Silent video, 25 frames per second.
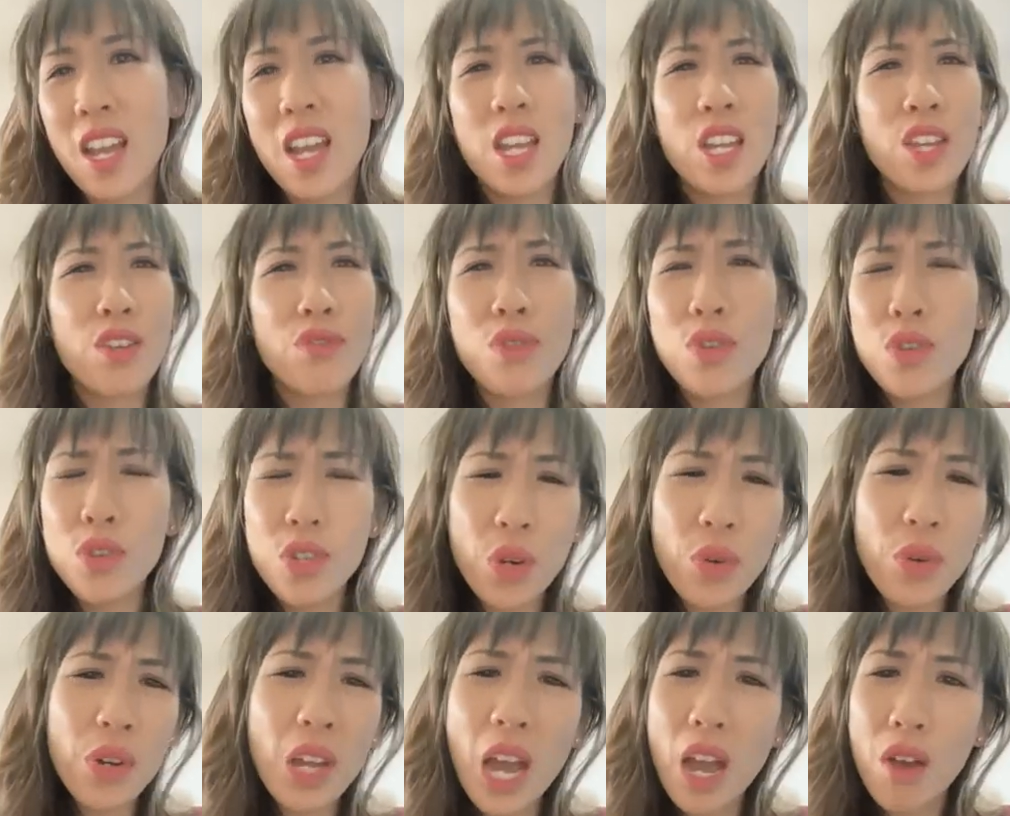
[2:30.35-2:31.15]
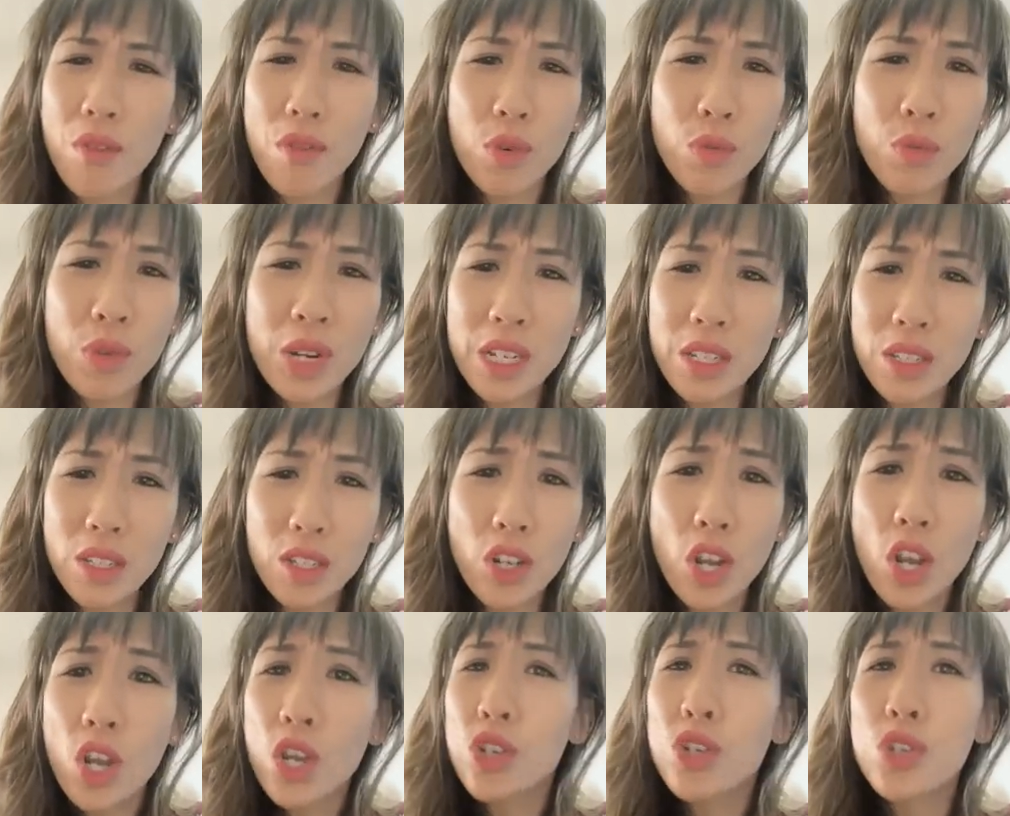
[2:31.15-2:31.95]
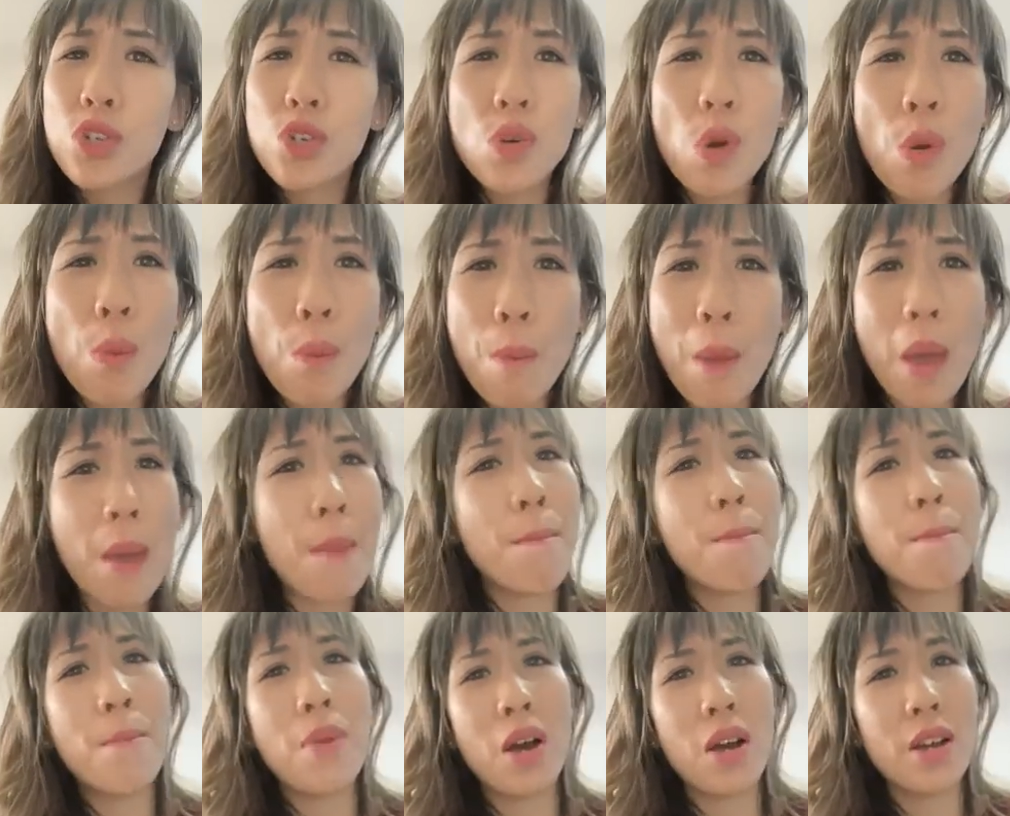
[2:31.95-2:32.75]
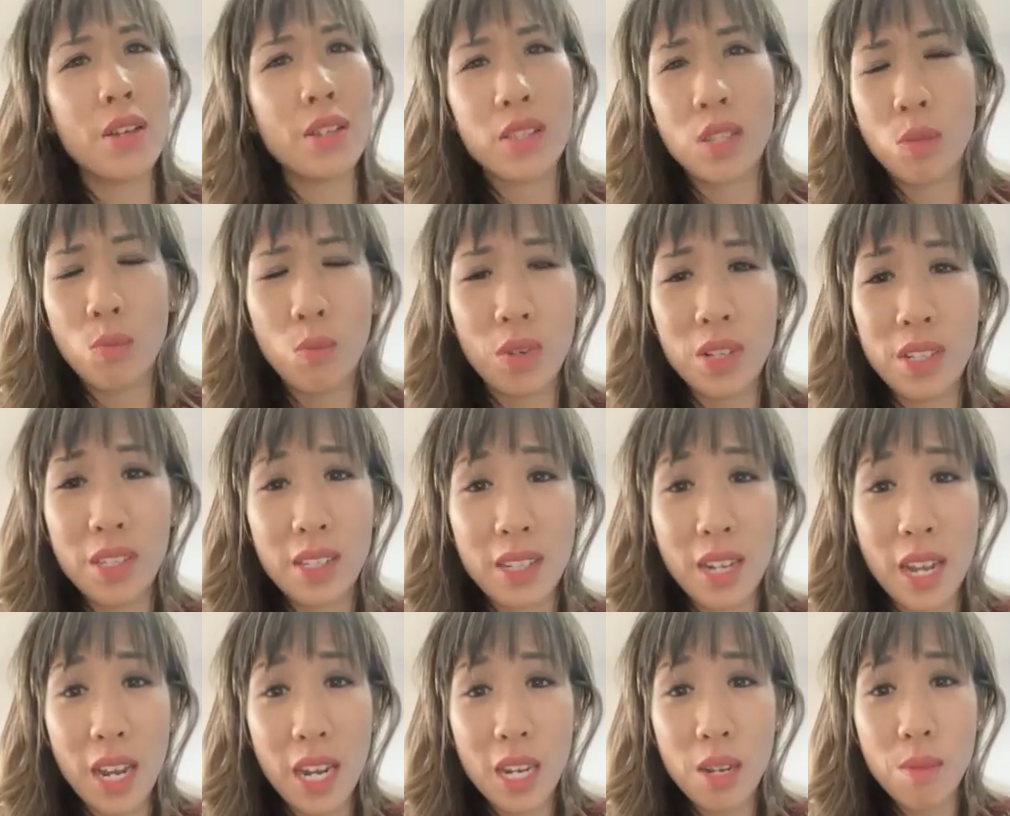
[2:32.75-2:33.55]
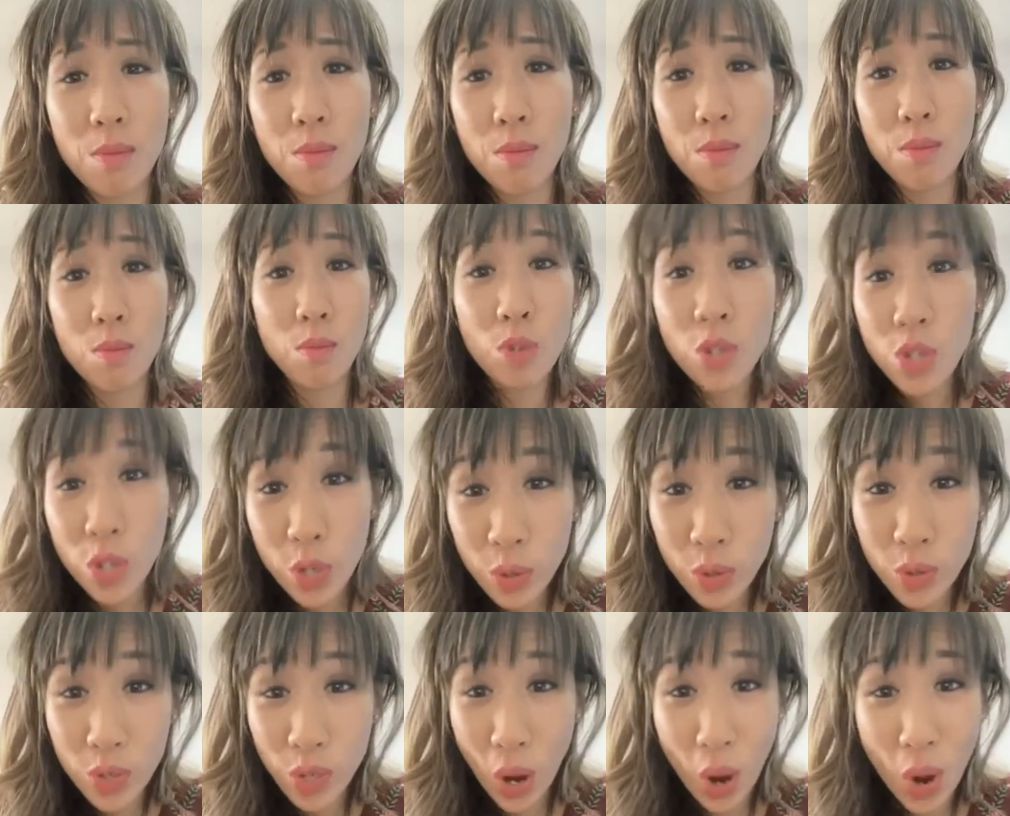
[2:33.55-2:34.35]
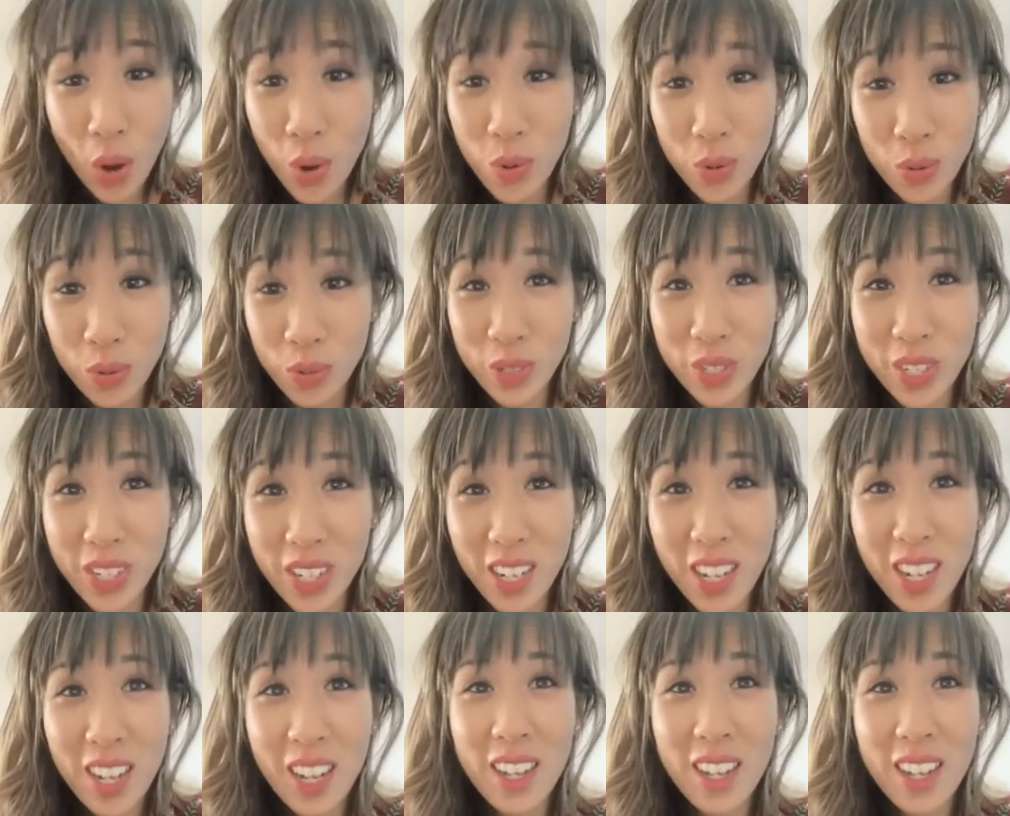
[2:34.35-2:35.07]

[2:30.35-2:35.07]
If you don't have a reason to remember someone's name, you don't.